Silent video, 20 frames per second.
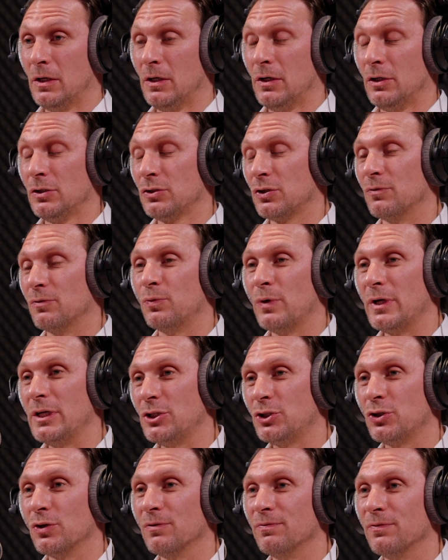sort of
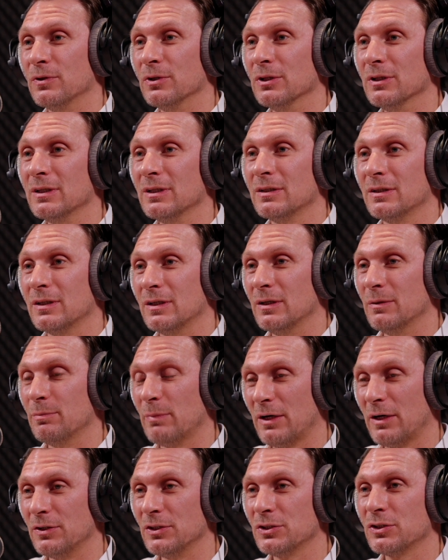reshuffle.
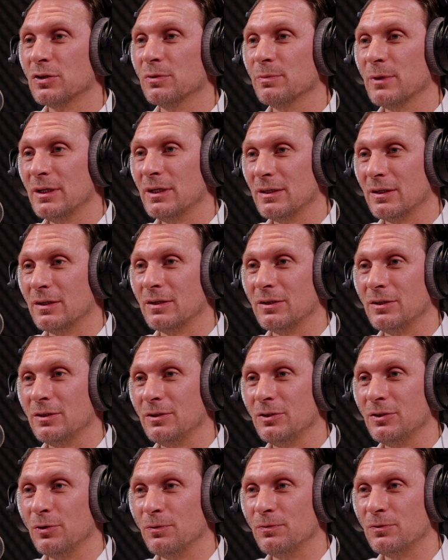Barry's come in,
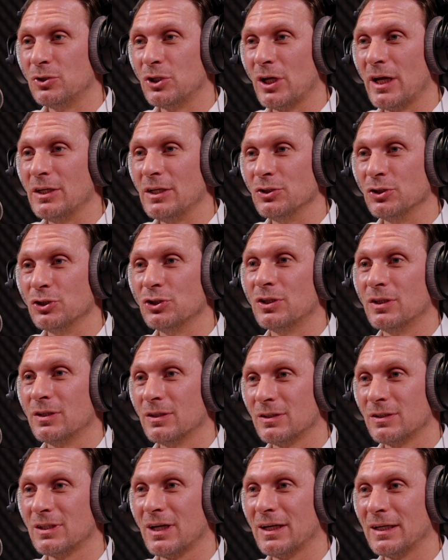you've changed
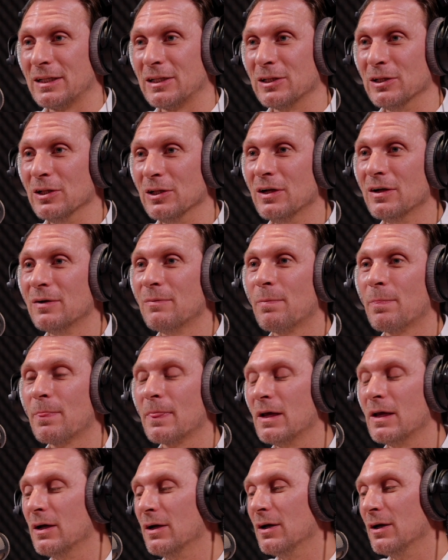title.
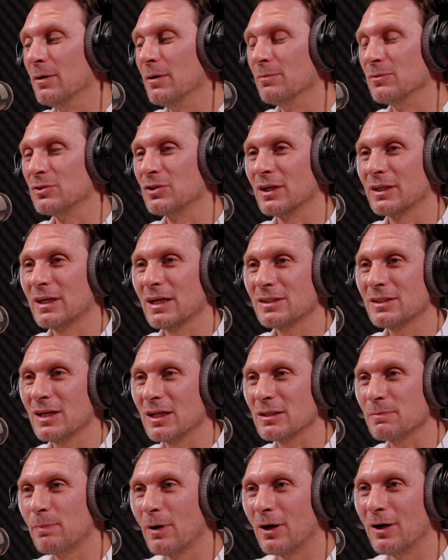So I guess
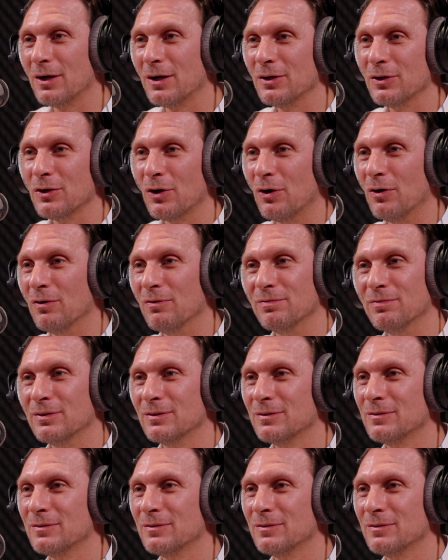that's part of